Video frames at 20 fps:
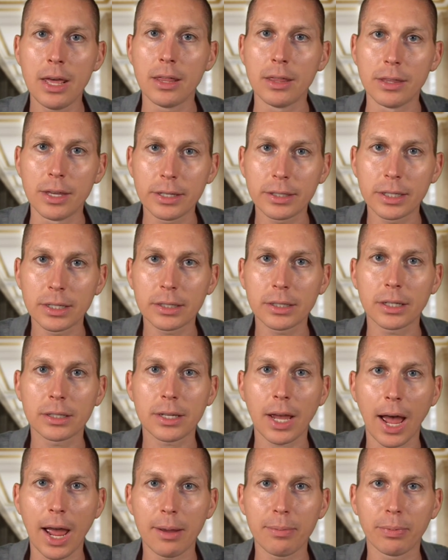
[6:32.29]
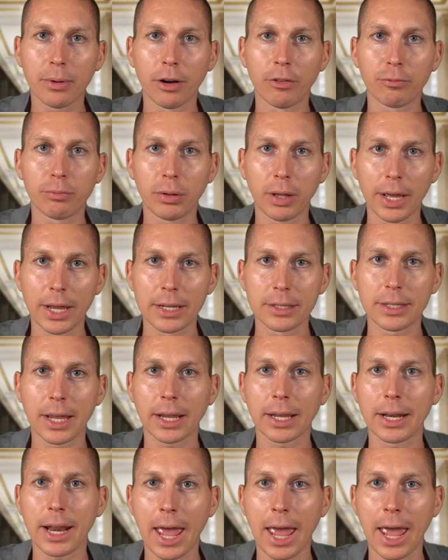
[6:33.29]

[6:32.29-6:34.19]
this is the type of plays that can